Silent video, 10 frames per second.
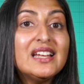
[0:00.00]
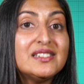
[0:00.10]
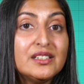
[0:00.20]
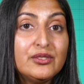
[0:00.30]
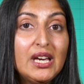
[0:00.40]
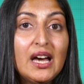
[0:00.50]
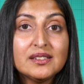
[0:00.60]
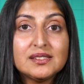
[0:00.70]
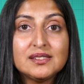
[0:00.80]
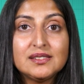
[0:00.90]
and
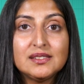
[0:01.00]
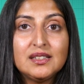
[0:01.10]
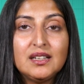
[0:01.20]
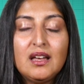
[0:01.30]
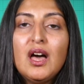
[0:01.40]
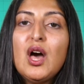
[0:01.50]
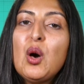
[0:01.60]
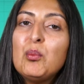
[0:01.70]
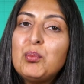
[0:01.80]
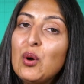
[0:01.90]
CVS.
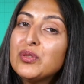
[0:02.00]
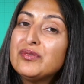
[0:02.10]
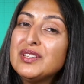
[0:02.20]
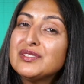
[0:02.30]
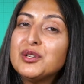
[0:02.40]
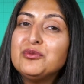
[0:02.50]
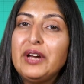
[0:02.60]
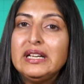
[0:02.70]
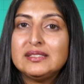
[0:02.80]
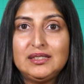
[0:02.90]
Both of these are
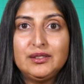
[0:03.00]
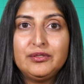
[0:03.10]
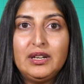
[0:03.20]
invasive